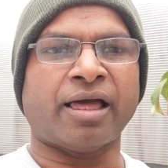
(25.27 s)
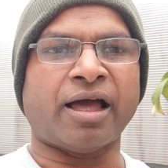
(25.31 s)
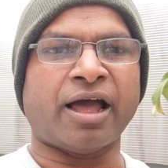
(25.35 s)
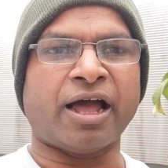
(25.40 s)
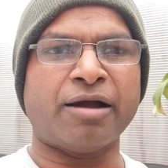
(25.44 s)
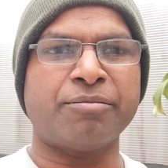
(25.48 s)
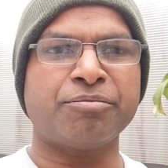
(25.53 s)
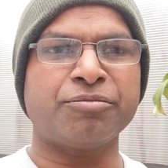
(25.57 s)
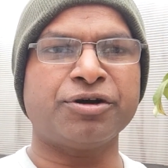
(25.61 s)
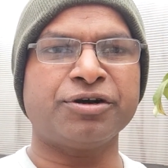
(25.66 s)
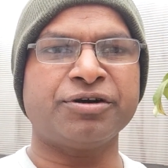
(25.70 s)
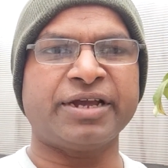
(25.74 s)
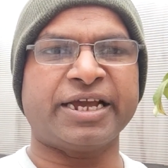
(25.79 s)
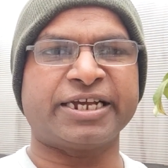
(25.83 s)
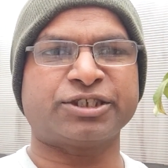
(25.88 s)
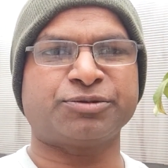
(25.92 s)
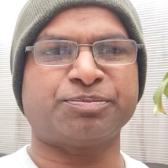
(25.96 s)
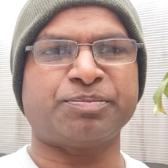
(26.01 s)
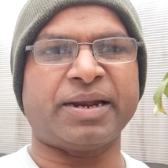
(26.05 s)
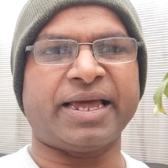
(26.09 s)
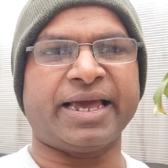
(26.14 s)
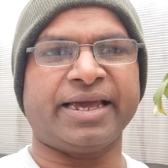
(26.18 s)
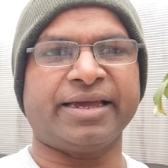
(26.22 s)
I'm going to
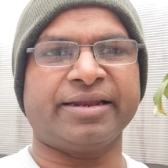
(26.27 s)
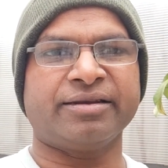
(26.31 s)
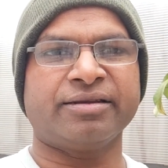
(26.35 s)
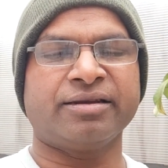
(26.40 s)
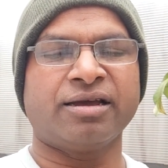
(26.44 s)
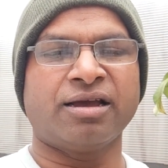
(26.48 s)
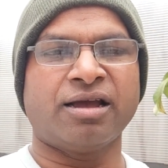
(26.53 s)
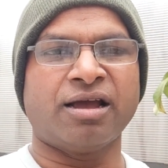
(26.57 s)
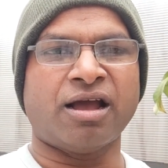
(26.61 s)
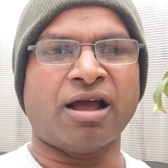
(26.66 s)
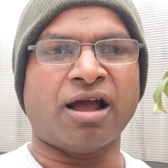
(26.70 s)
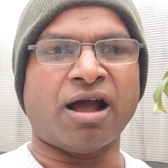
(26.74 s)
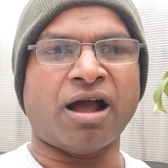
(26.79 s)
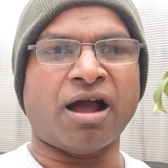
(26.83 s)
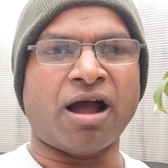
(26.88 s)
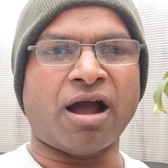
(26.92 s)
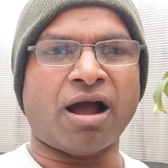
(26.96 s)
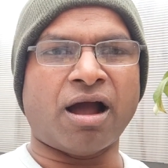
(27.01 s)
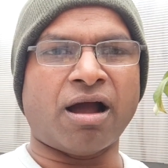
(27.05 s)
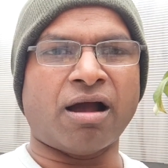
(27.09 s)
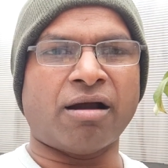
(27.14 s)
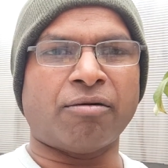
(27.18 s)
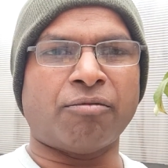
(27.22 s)
explain
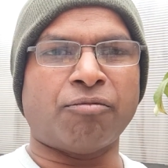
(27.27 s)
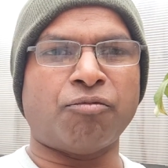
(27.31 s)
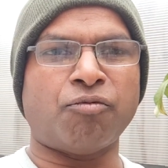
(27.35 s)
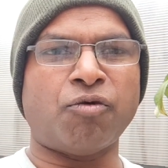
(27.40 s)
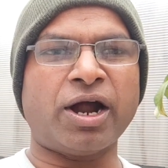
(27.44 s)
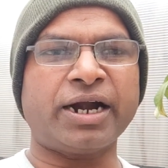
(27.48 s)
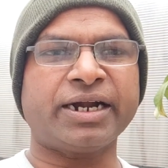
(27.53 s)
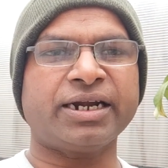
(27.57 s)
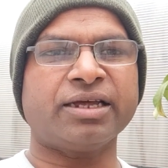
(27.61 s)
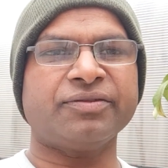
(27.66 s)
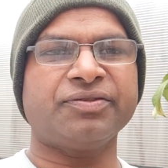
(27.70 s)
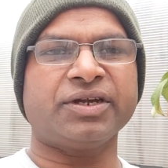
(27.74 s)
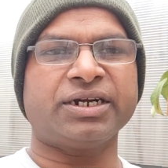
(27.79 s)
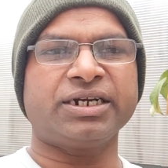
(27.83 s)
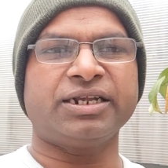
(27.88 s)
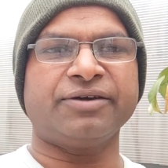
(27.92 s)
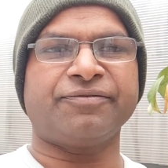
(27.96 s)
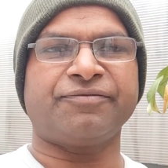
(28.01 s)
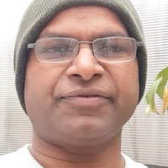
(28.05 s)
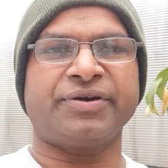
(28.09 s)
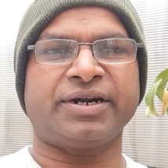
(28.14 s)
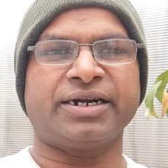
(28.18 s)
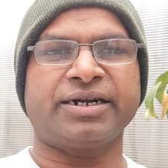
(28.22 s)
what are the
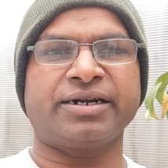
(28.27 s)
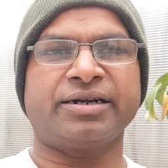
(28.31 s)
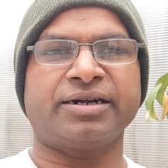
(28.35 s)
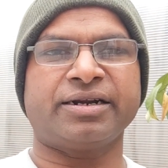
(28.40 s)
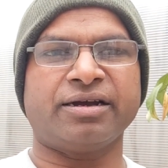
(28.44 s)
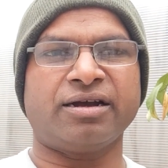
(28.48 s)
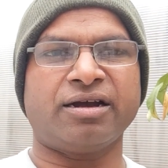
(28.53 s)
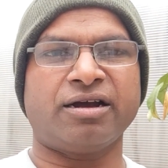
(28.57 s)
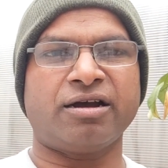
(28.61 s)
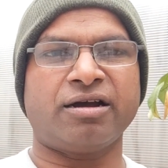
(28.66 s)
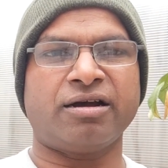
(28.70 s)
different